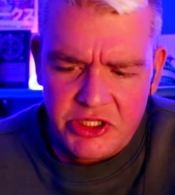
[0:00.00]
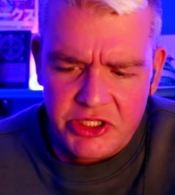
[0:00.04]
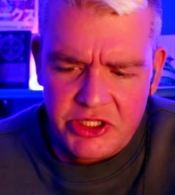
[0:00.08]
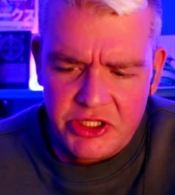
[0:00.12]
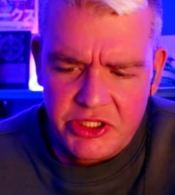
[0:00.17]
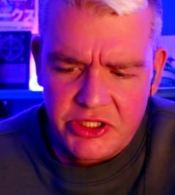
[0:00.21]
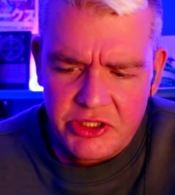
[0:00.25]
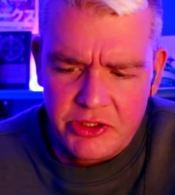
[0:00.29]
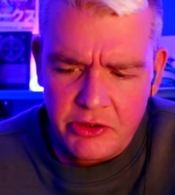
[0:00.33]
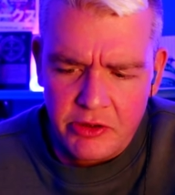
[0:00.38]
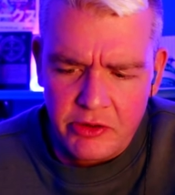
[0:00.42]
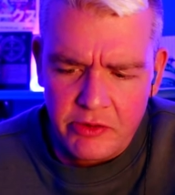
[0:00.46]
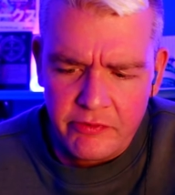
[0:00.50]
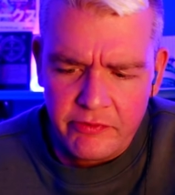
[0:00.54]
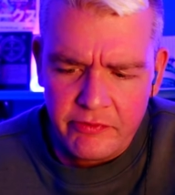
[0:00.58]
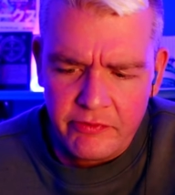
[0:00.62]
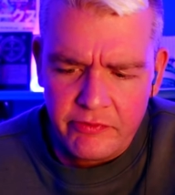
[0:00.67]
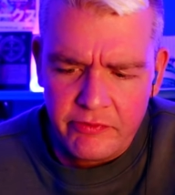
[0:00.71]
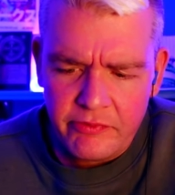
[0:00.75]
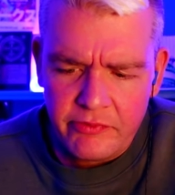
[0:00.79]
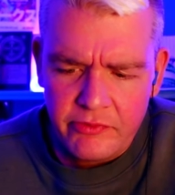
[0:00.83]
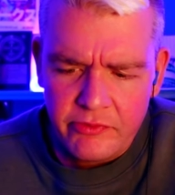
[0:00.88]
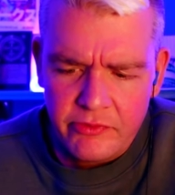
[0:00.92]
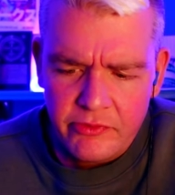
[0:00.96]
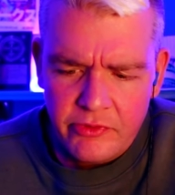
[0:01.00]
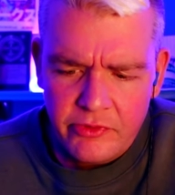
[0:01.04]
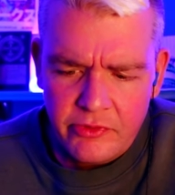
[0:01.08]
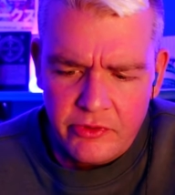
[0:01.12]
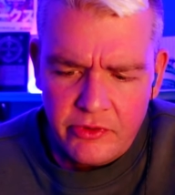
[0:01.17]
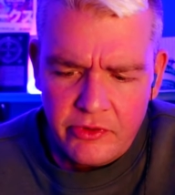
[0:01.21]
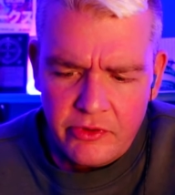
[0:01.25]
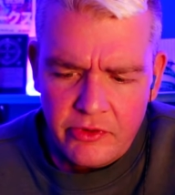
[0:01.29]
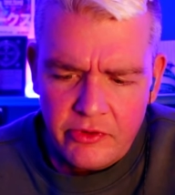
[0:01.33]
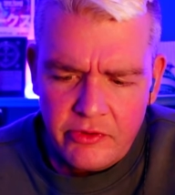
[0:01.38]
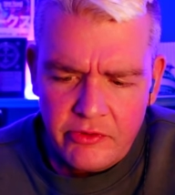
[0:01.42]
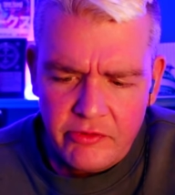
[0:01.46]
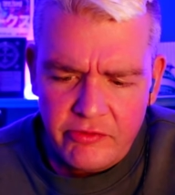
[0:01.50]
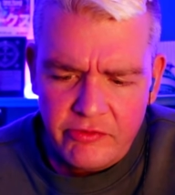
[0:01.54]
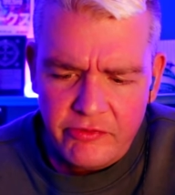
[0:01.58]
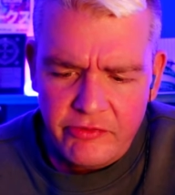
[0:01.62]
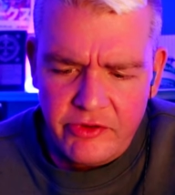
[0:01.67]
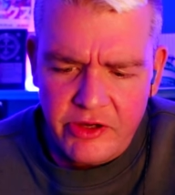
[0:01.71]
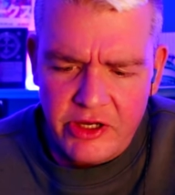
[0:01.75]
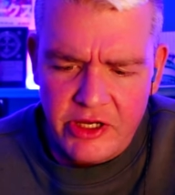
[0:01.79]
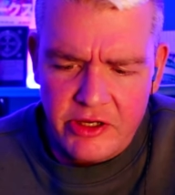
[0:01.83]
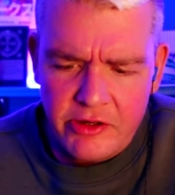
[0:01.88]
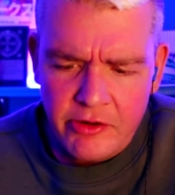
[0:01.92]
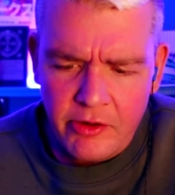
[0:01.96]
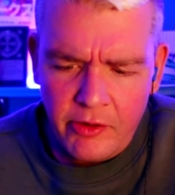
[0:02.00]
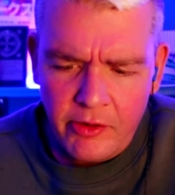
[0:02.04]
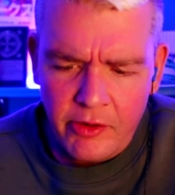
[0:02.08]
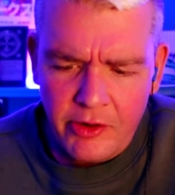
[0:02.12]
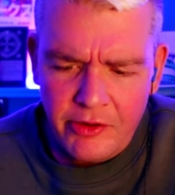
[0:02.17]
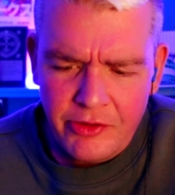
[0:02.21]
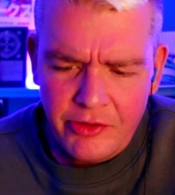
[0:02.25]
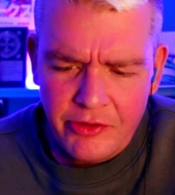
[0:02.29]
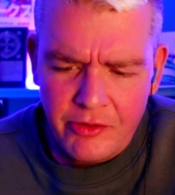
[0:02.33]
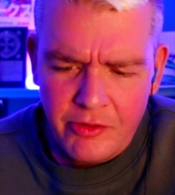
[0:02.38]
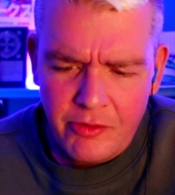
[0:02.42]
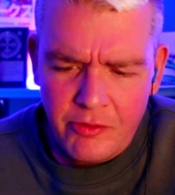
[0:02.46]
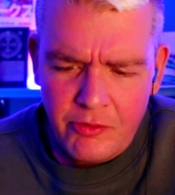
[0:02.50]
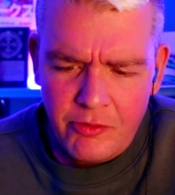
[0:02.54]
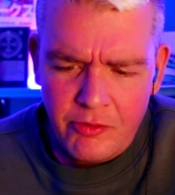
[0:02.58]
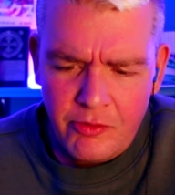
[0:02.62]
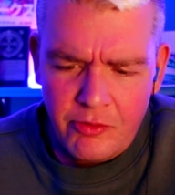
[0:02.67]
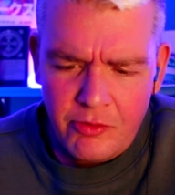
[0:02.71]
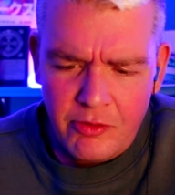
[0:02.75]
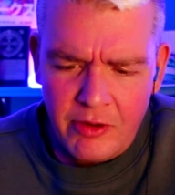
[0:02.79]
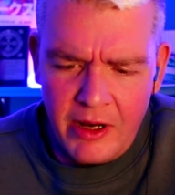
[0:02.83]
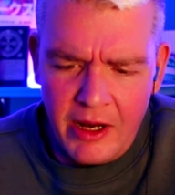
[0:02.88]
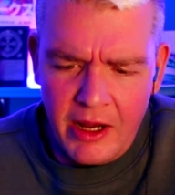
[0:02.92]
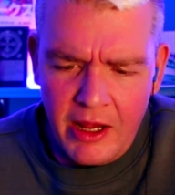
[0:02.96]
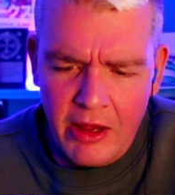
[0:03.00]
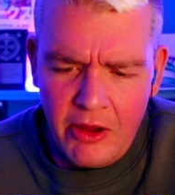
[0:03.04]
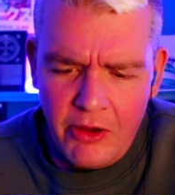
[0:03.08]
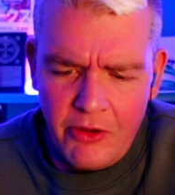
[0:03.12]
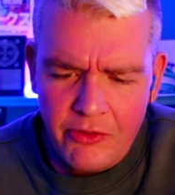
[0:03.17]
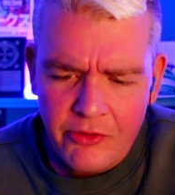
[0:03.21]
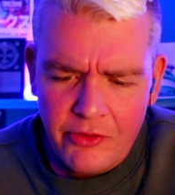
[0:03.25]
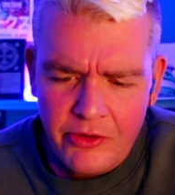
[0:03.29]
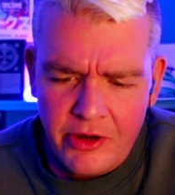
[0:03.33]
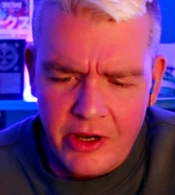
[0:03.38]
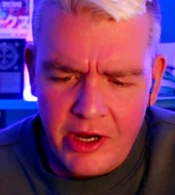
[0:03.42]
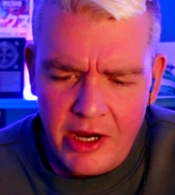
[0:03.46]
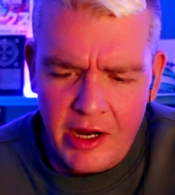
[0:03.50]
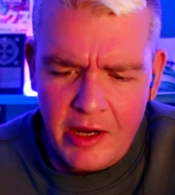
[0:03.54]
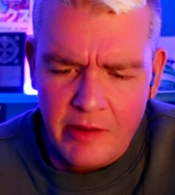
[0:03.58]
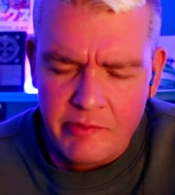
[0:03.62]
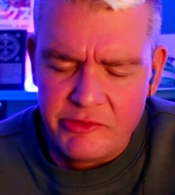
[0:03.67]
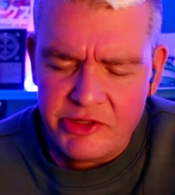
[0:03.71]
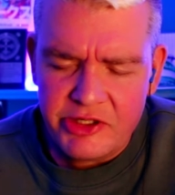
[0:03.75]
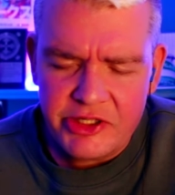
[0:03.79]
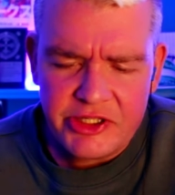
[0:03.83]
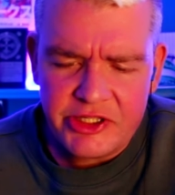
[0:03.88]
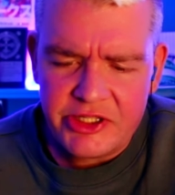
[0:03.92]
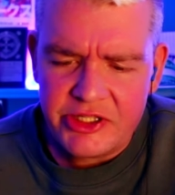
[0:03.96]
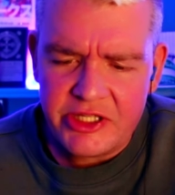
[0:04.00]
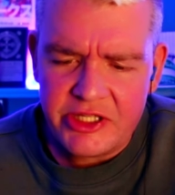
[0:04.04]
her feet are on the ground. It